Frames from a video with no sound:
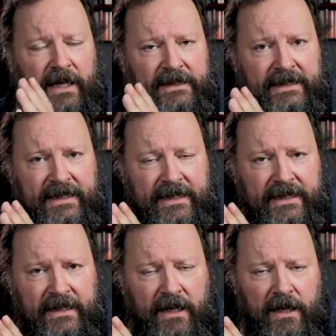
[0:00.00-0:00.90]

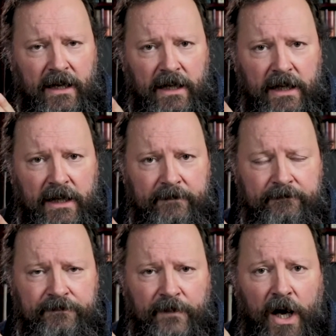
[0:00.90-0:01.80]
the
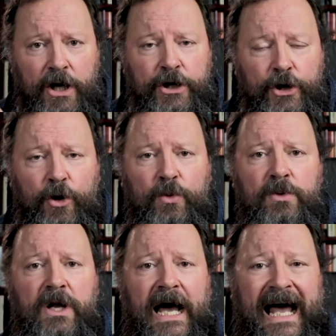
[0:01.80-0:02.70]

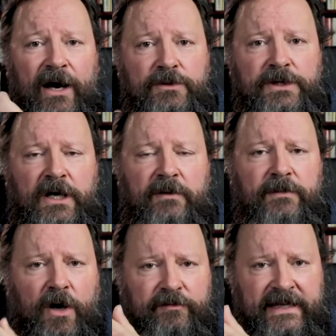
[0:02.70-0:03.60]
unknown
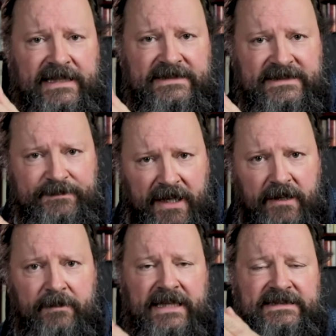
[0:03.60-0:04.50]
outcome of the
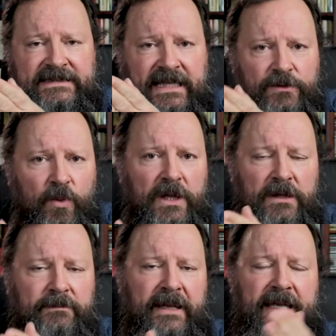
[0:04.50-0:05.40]
experiments that
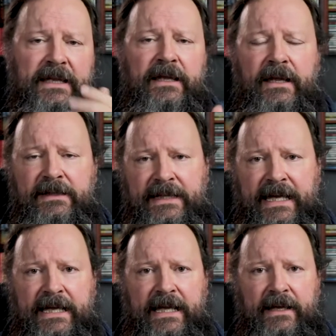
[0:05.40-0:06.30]
will be
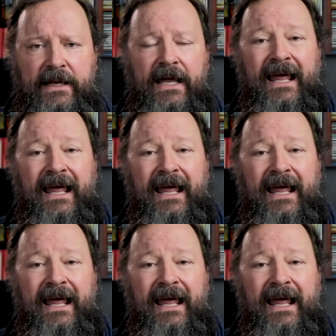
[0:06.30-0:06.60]
taken,